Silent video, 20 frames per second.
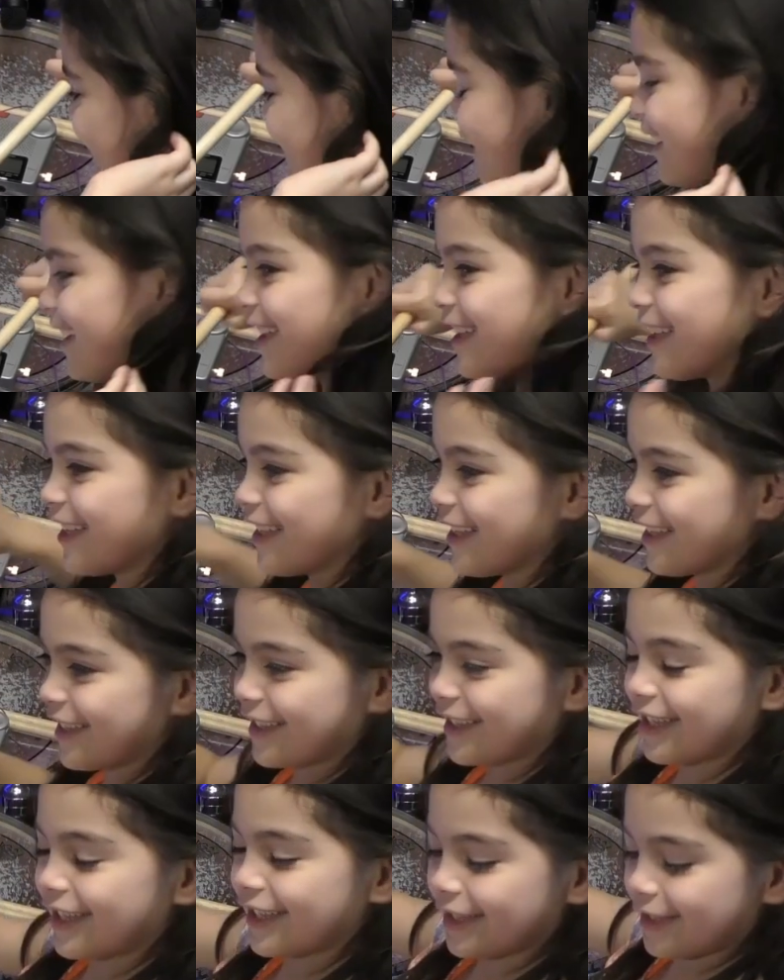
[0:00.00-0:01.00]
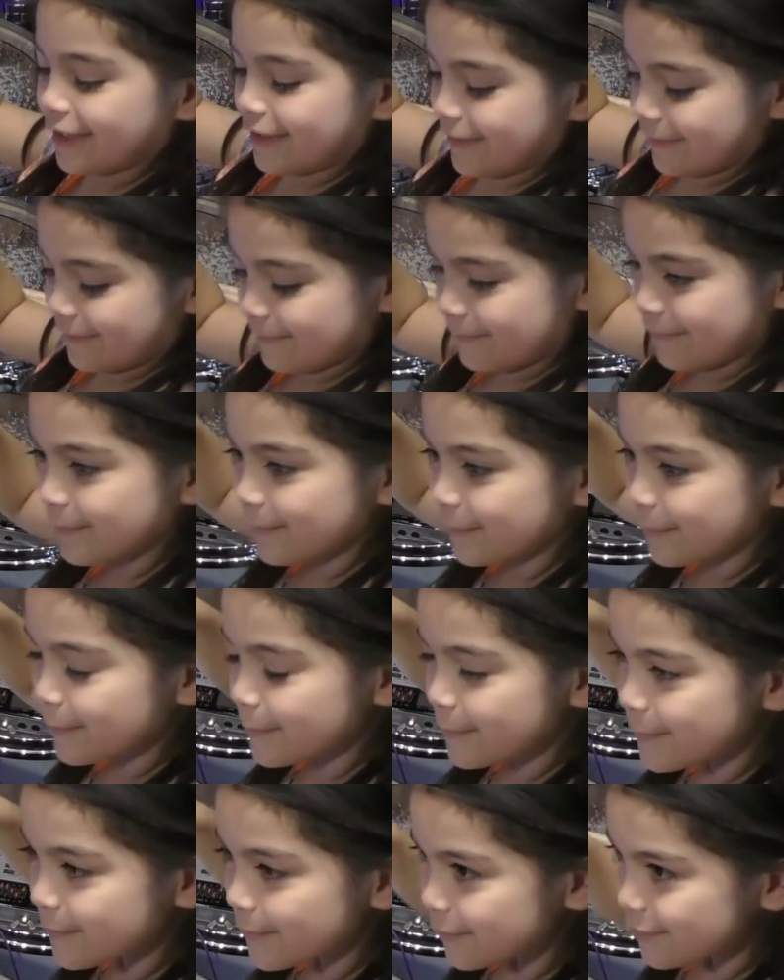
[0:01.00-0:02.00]
on, do it again.
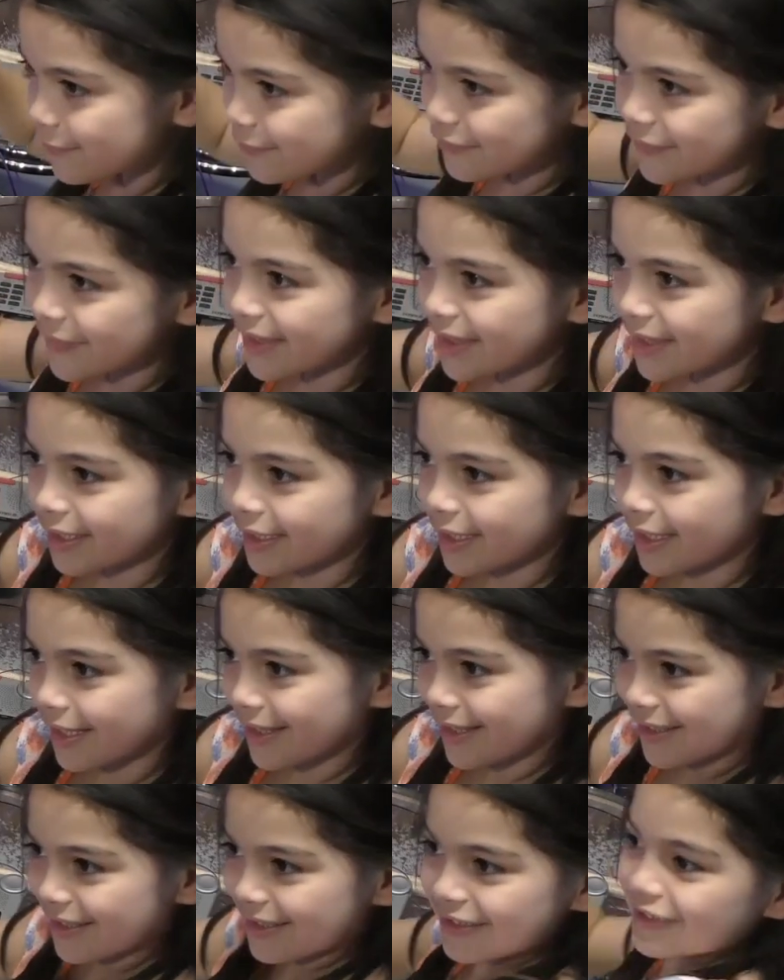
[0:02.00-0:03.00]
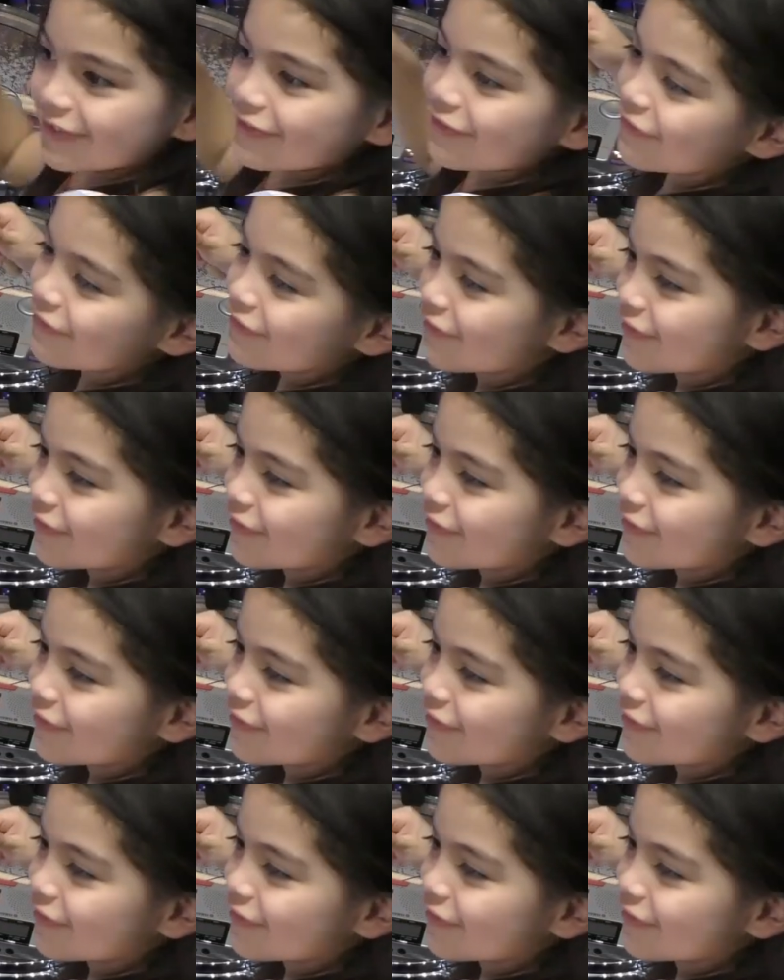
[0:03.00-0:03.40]
And keep it closed.